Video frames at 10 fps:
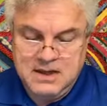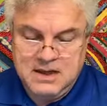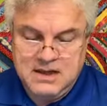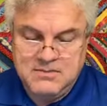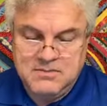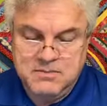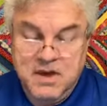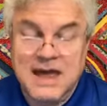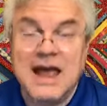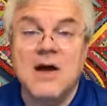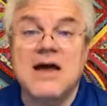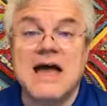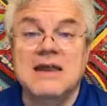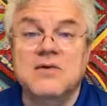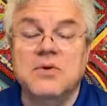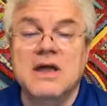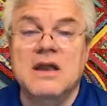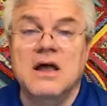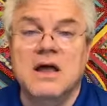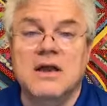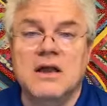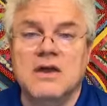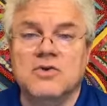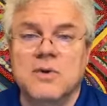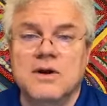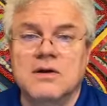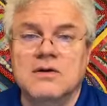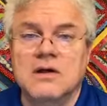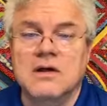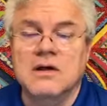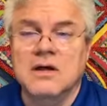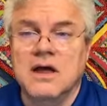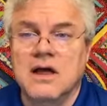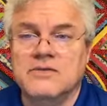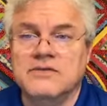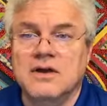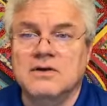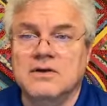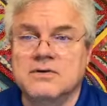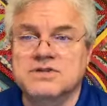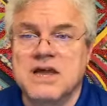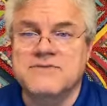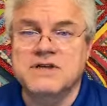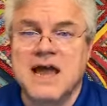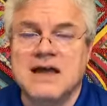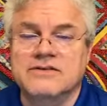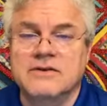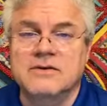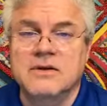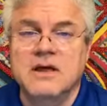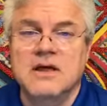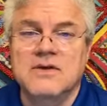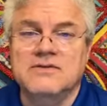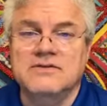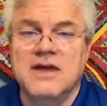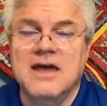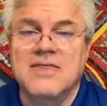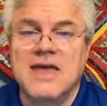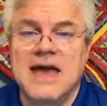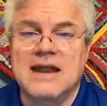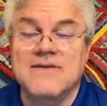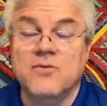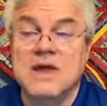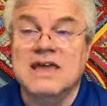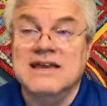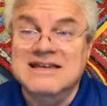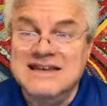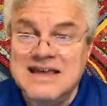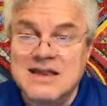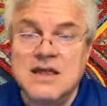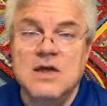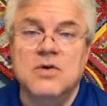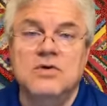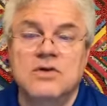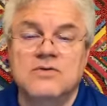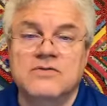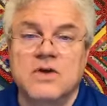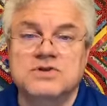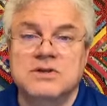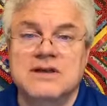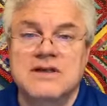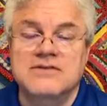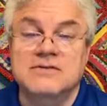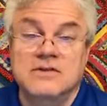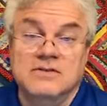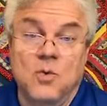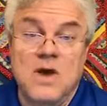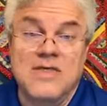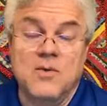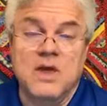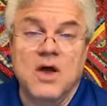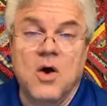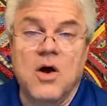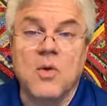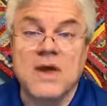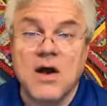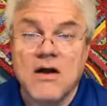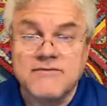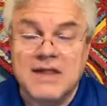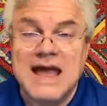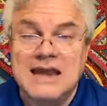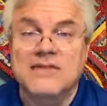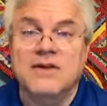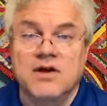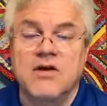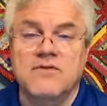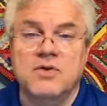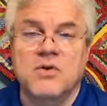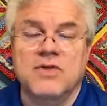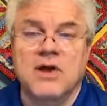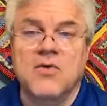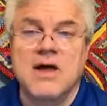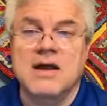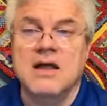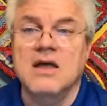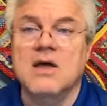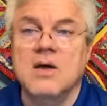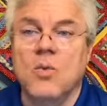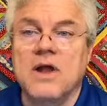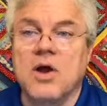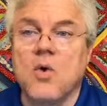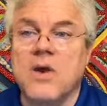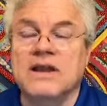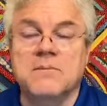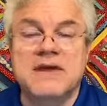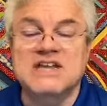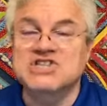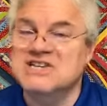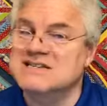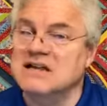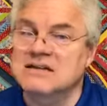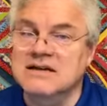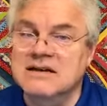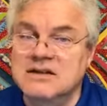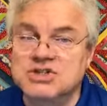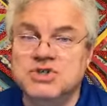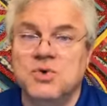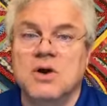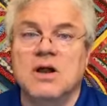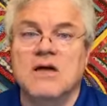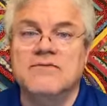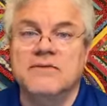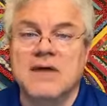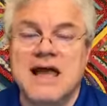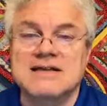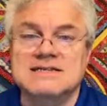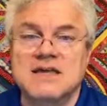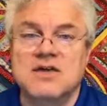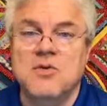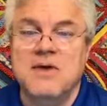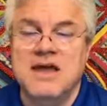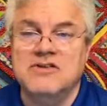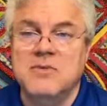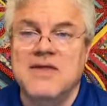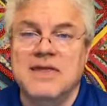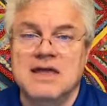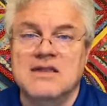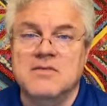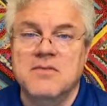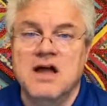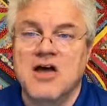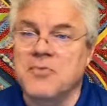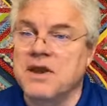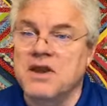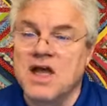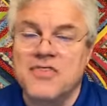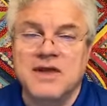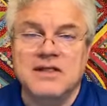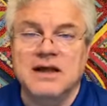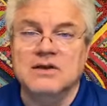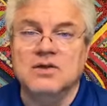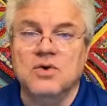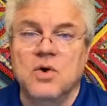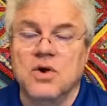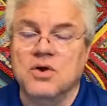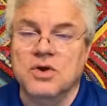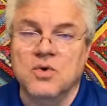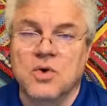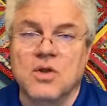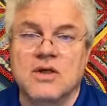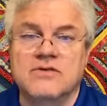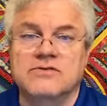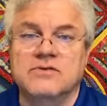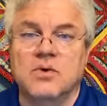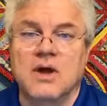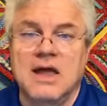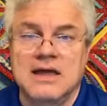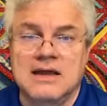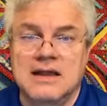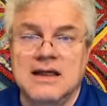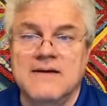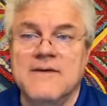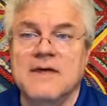But how I did read on Twitter, Senator Jeff Jackson said that if we continue to socially distance the way that we are flattening the curve in North Carolina. We are going to be just a little short of ICU beds by the end of the month, but nothing like New York or New Orleans or Italy.